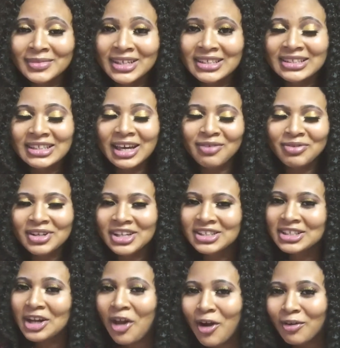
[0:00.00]
It's evident
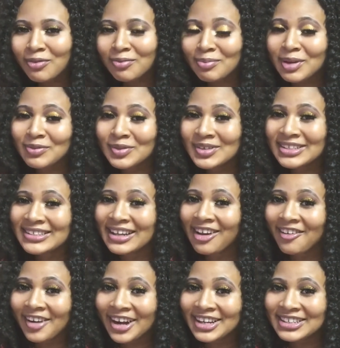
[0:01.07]
enough. My food is
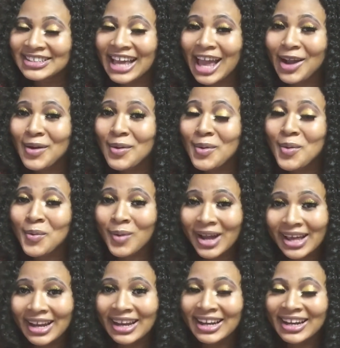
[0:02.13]
great. I cook
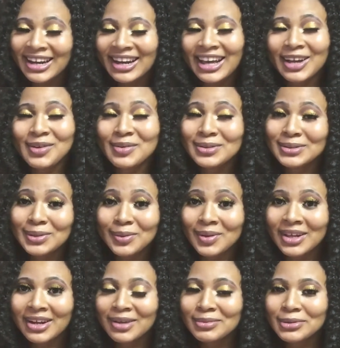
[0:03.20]
well. I cook so
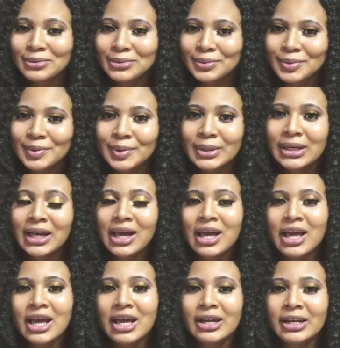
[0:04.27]
well. I'm a good cook.
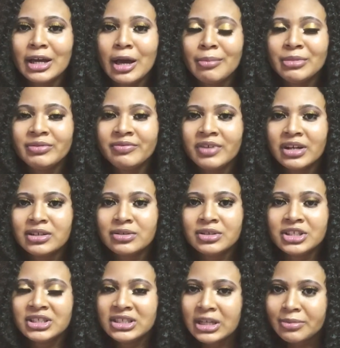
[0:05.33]
And in fact, on
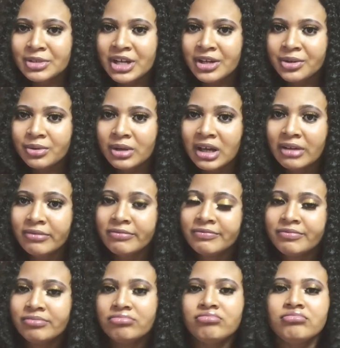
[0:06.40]
this same channel I've
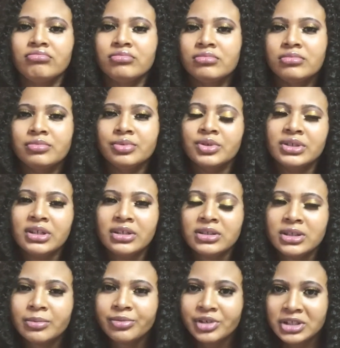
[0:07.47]
posted
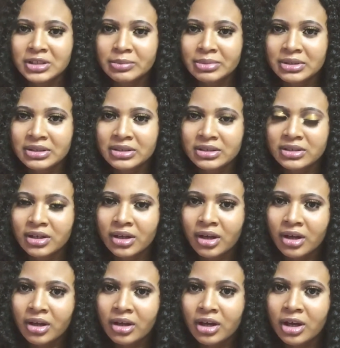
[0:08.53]
some recipes.
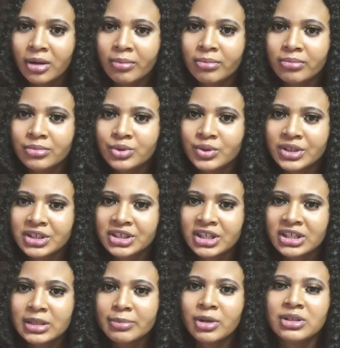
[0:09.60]
You can check
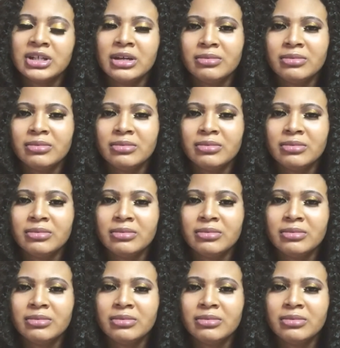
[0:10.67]
them out.